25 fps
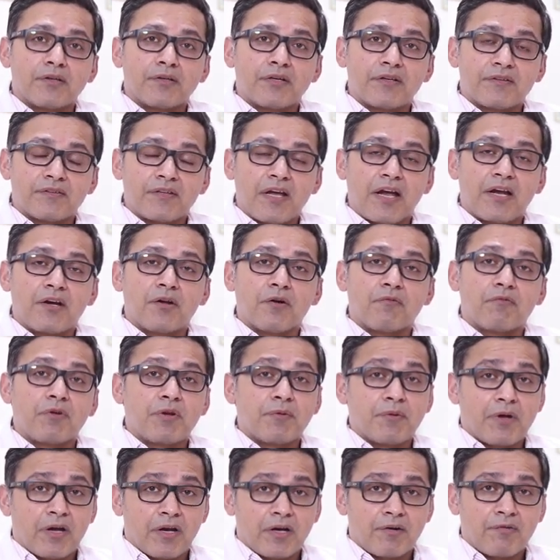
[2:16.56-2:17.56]
decide or
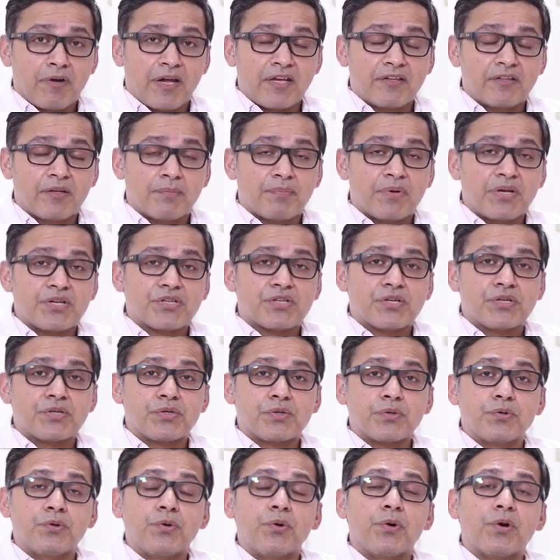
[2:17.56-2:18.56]
we advise the
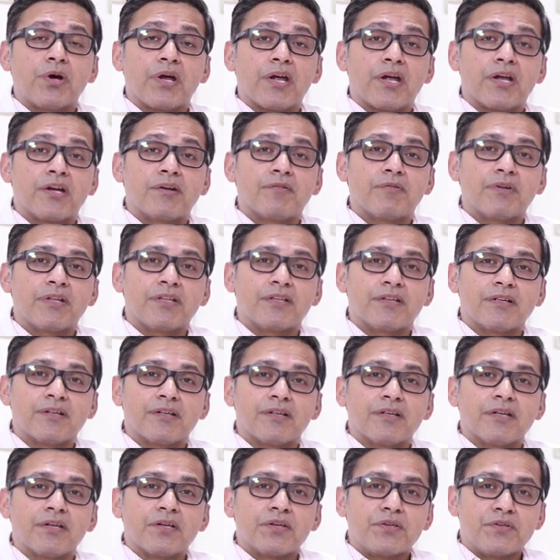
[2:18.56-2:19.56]
patient to go ahead with
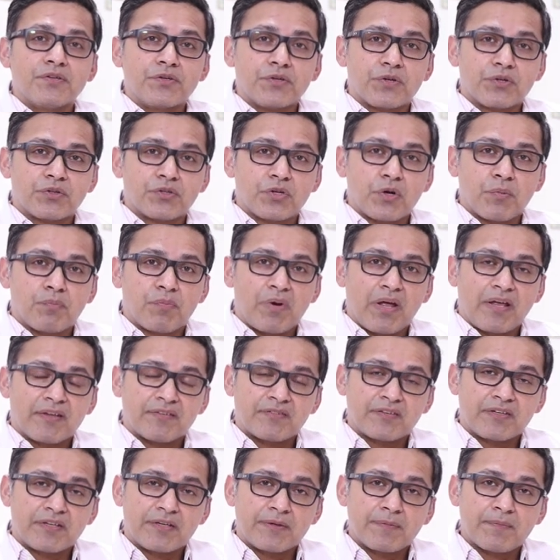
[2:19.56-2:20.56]

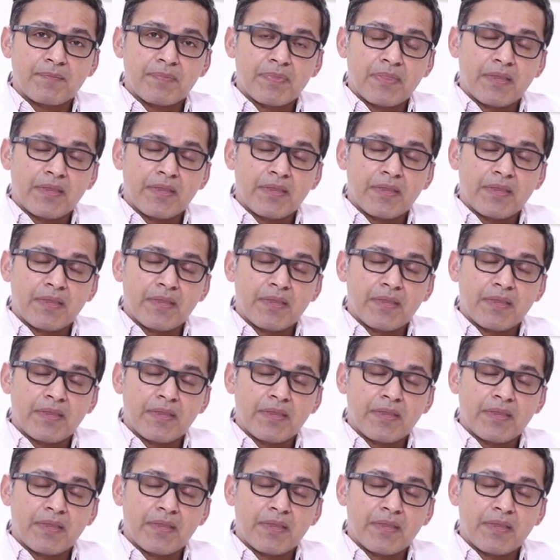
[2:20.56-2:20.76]
urethroplasty.